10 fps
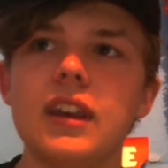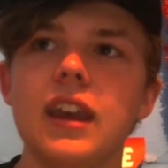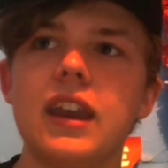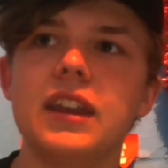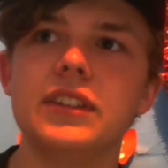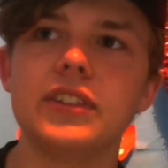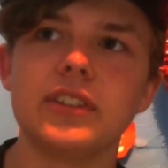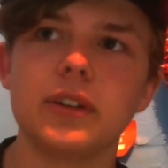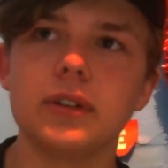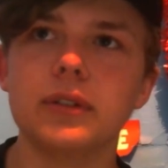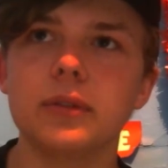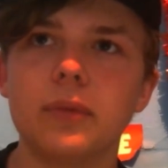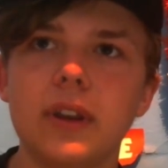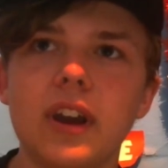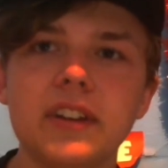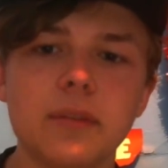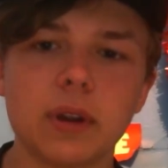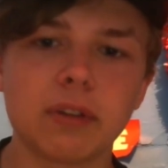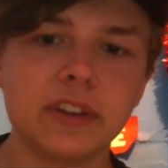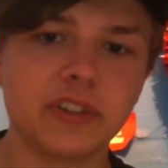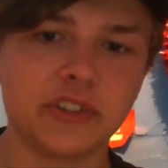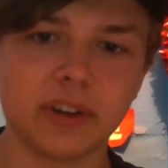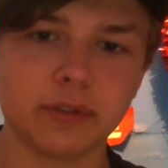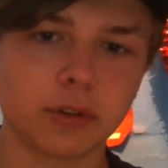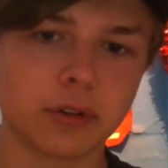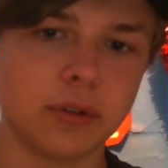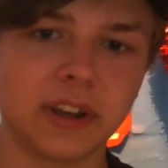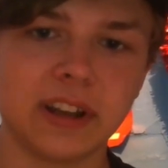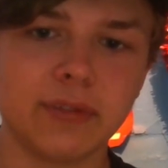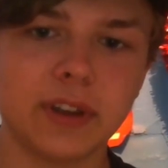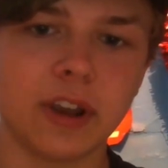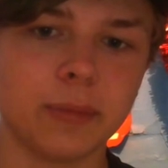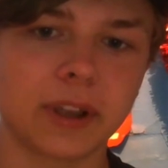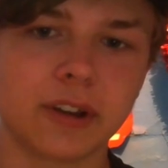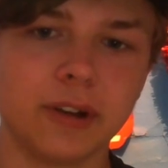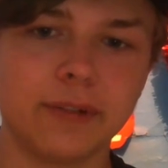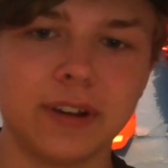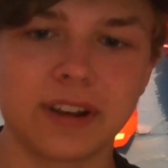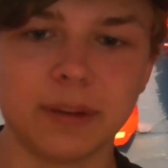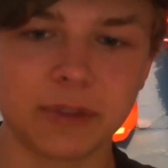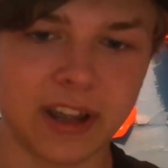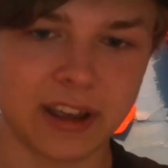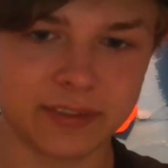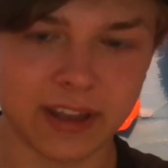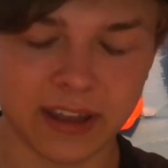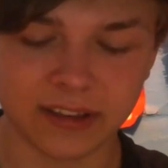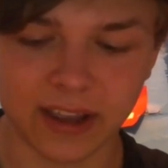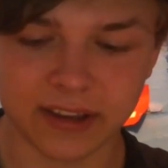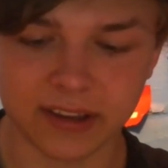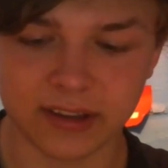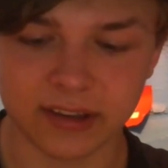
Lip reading: And so when I done my research after recording that video, I'm like, oh, I'm gonna have to add like a